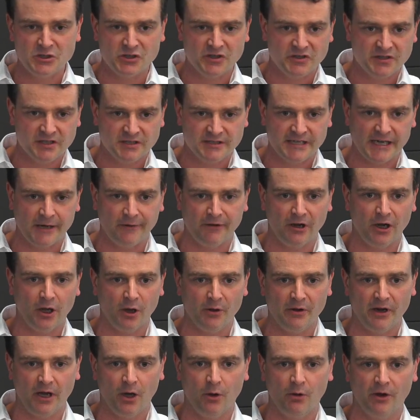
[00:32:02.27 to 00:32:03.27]
just to
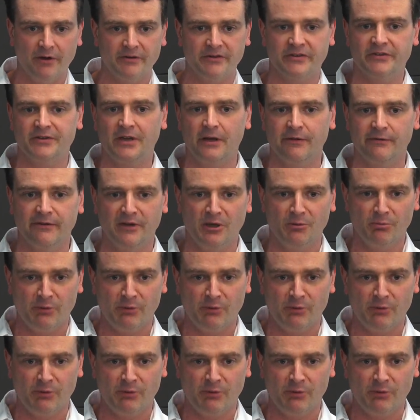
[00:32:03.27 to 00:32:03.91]
download a whole load of stuff in,